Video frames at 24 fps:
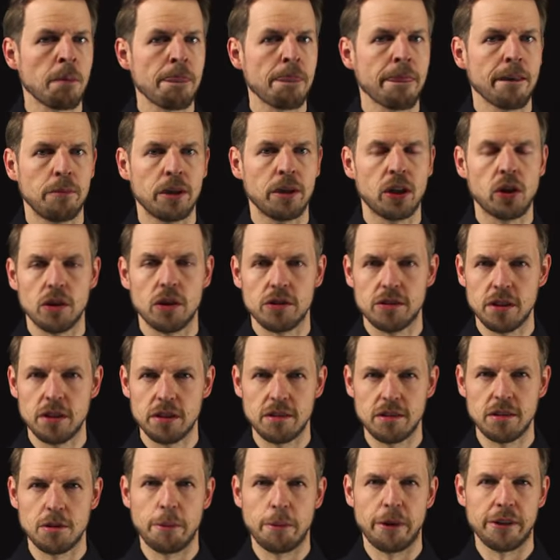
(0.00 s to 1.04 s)
Because this
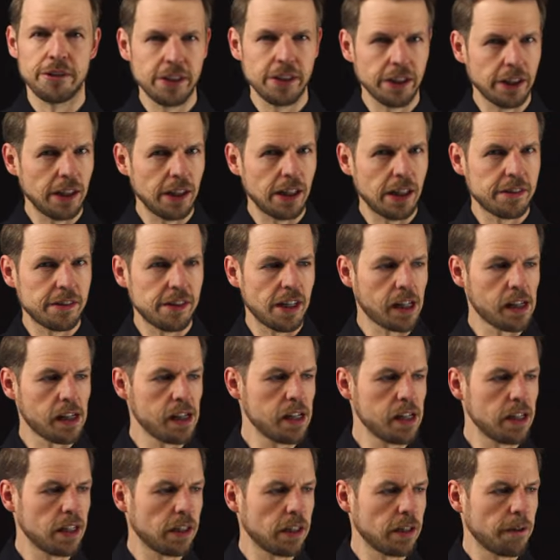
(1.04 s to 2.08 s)
is a particular
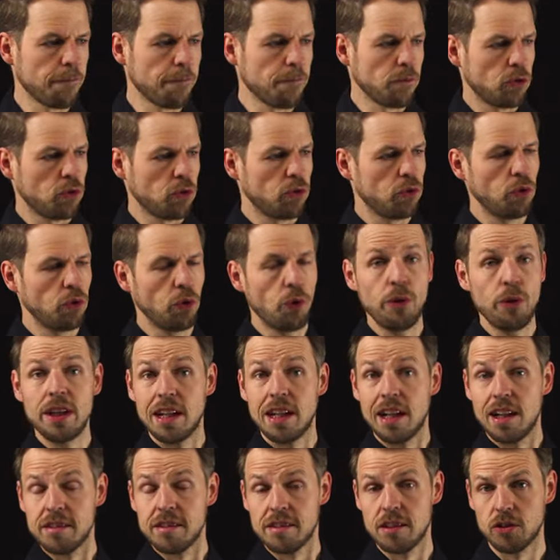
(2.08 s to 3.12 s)
technique to
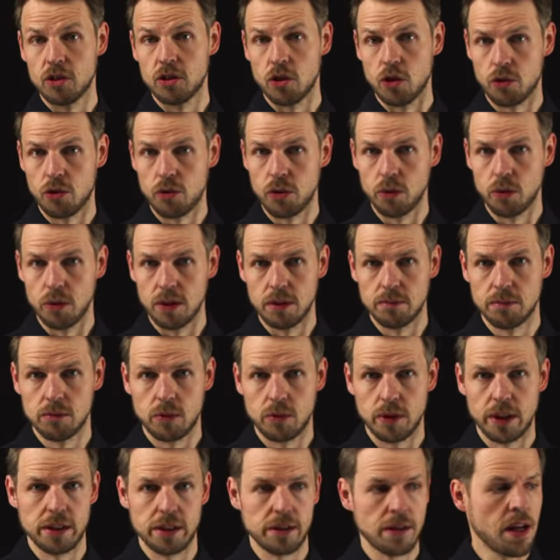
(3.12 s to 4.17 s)
realize this controller,
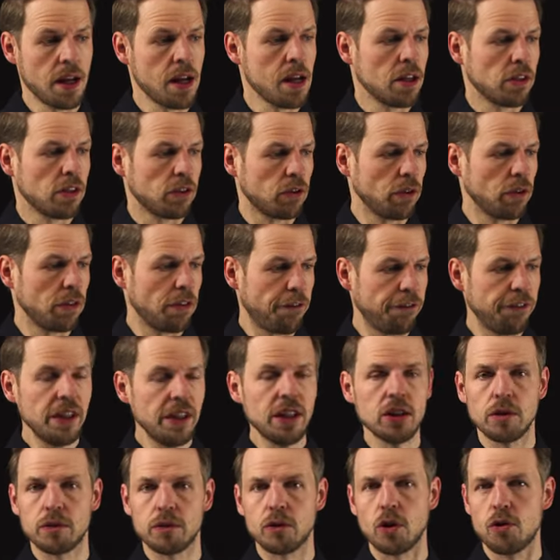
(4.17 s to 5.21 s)
right? So the
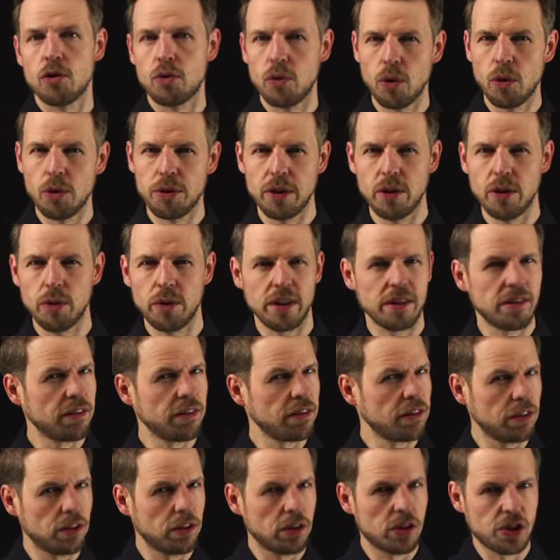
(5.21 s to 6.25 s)
field of control theory is
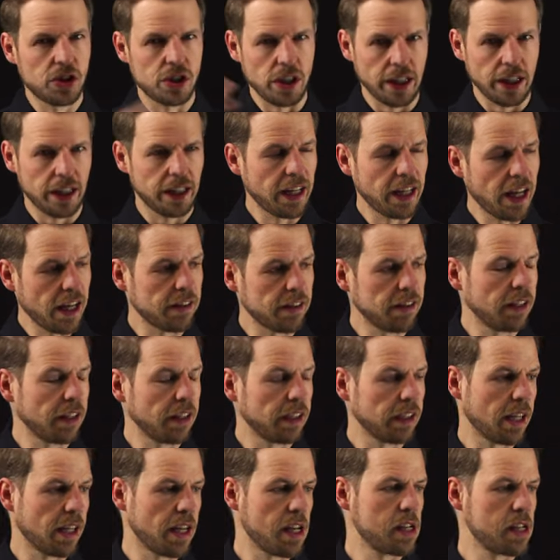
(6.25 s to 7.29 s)

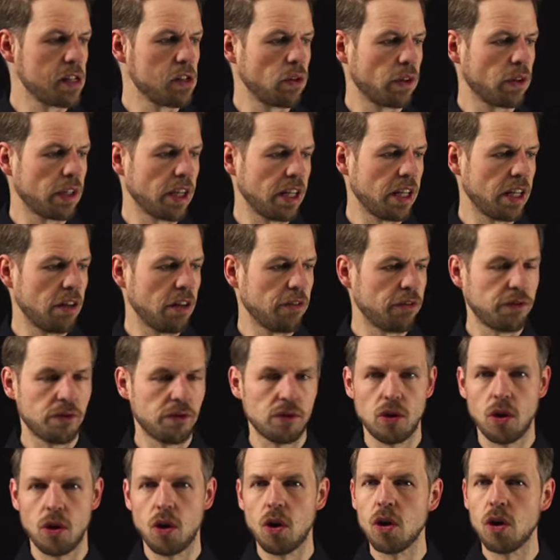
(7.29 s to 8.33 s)
gigantic and you can have
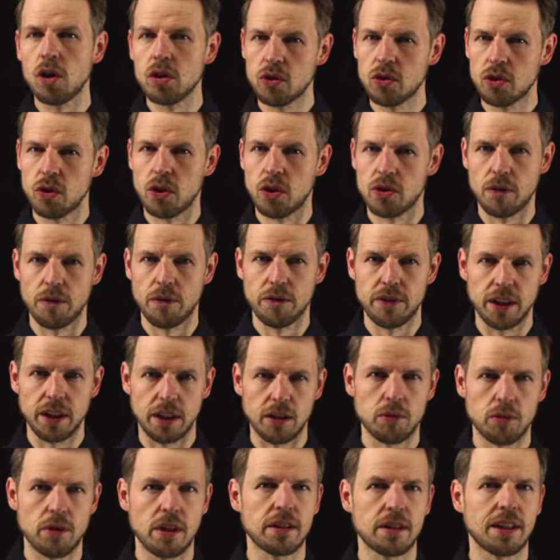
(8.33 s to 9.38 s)
all sorts of things, right?